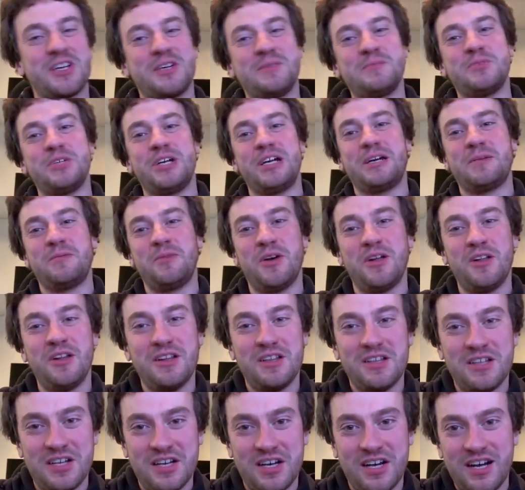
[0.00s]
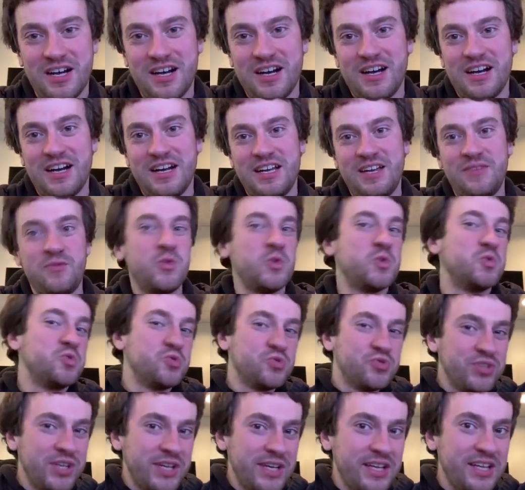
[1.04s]
unbreakable. Uh, if you
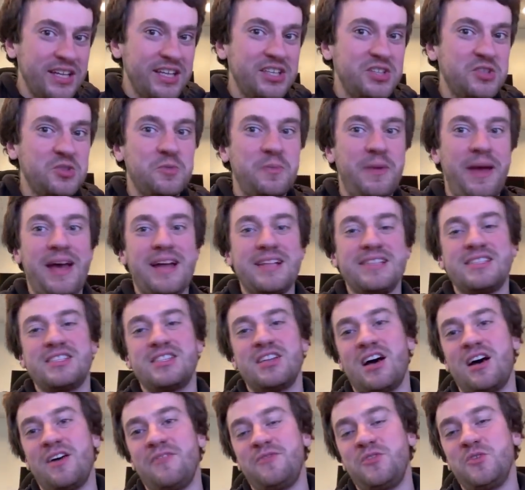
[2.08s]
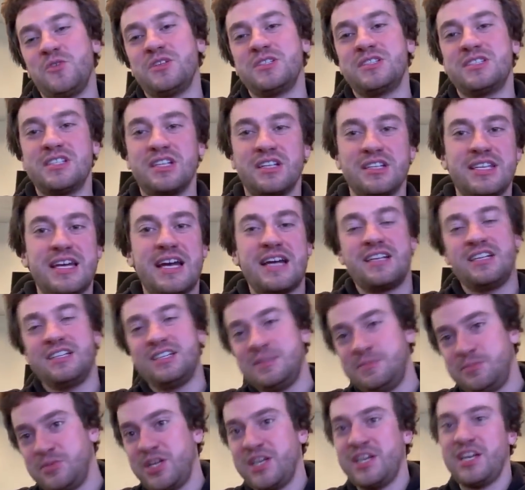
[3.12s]
really do bad stuff, you can still technically
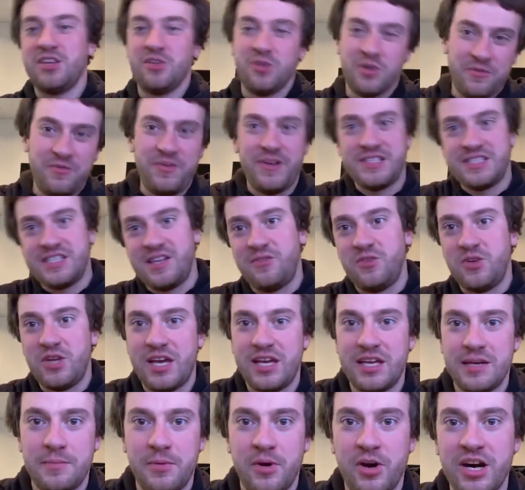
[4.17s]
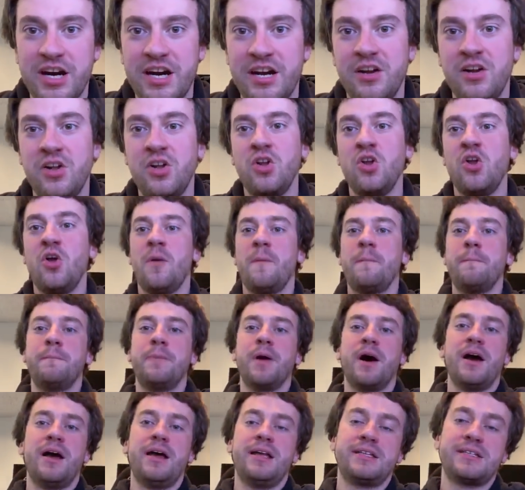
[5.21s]
break it. You can fix it if you take it apart,
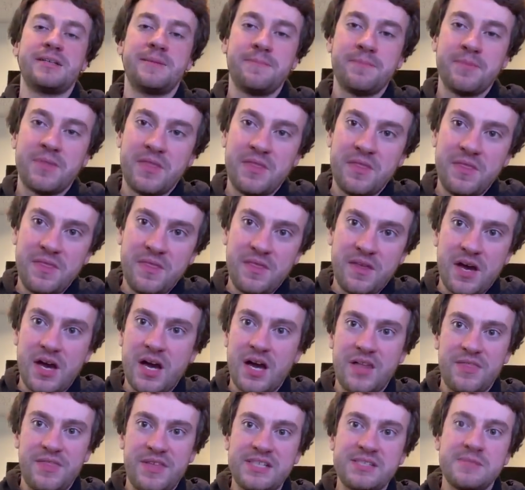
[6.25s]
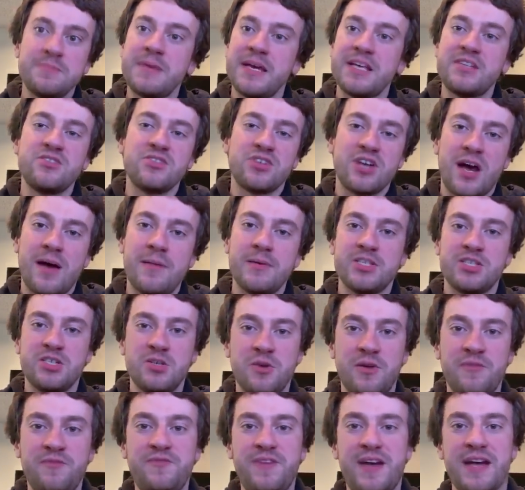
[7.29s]
but uh, this makes your comma 2
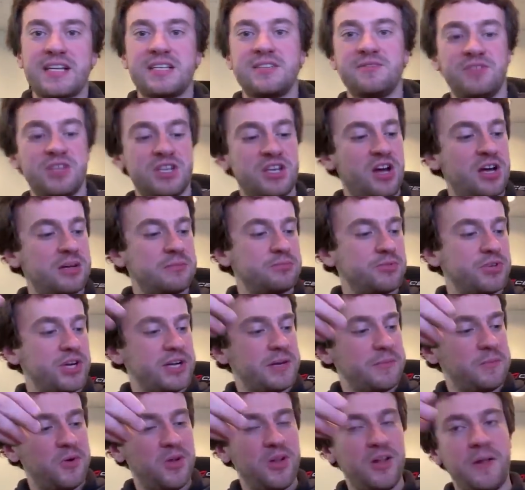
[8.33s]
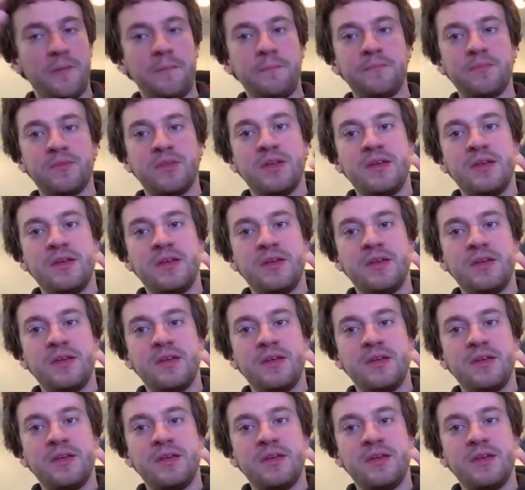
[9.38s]
effectively unbreakable.